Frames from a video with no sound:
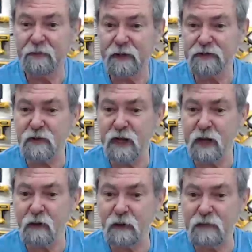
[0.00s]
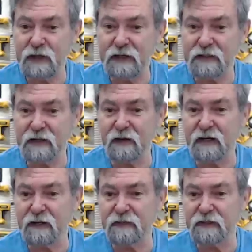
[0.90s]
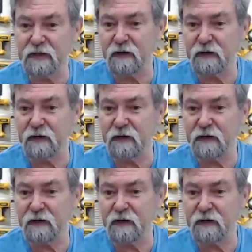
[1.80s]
Russell, I had one many years ago and loved it.